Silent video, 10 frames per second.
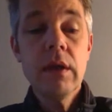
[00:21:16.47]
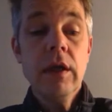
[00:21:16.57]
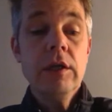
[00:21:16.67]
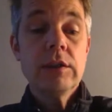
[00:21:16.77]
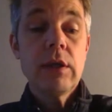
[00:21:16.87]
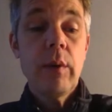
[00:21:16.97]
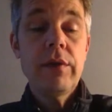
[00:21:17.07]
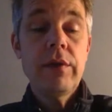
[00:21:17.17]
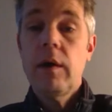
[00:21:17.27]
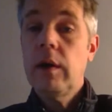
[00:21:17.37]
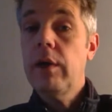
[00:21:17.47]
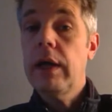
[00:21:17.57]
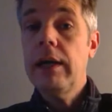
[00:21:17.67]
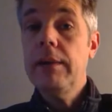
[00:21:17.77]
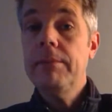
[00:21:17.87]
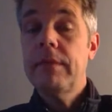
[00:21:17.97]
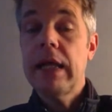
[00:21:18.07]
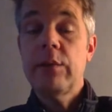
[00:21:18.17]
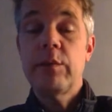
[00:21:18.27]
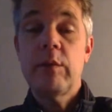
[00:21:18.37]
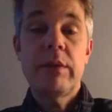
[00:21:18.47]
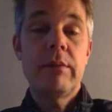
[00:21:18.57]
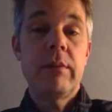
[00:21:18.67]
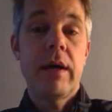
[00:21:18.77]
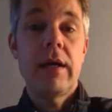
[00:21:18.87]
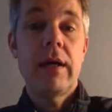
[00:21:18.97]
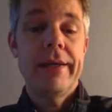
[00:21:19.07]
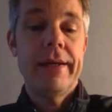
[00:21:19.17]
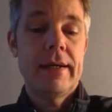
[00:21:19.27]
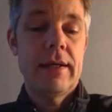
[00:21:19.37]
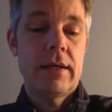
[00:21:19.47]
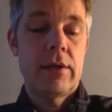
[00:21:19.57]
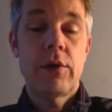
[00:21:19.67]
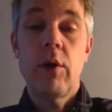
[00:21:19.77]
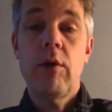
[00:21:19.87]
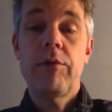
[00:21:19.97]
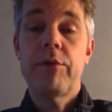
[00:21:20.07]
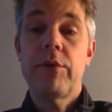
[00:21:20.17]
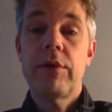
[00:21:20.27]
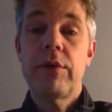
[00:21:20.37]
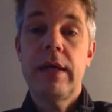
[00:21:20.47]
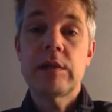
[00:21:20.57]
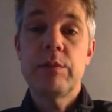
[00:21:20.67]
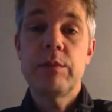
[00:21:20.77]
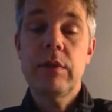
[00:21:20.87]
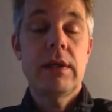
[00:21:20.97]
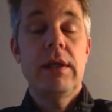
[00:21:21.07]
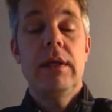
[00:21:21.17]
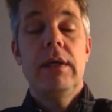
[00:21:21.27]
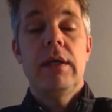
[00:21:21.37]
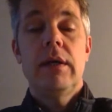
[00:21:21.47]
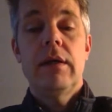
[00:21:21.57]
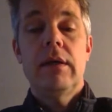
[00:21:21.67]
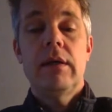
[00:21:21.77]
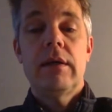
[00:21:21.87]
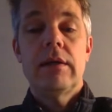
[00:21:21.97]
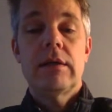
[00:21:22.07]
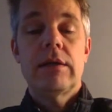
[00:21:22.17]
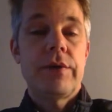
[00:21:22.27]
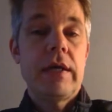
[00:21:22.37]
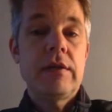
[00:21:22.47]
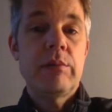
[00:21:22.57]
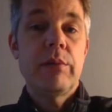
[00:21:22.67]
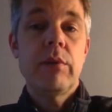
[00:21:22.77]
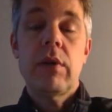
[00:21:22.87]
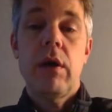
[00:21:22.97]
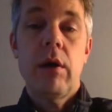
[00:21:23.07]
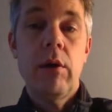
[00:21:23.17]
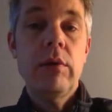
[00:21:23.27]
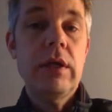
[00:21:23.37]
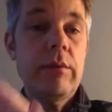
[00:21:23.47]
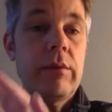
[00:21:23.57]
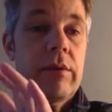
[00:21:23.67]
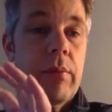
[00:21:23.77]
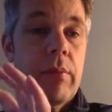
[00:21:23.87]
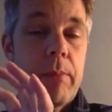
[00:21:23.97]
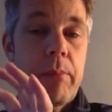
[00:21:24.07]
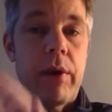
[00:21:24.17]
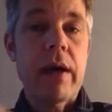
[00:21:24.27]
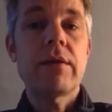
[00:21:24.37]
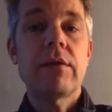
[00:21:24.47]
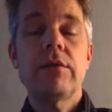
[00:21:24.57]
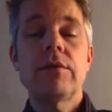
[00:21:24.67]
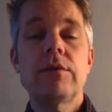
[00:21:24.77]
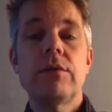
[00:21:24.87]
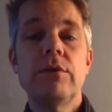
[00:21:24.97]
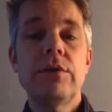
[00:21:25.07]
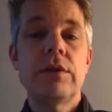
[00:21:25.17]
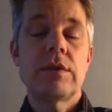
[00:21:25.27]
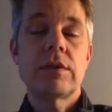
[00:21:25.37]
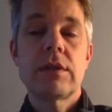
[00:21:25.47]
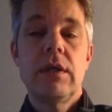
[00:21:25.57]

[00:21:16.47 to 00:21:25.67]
So I thought, okay, that will be my goal for the next book. Create a book only with practical solutions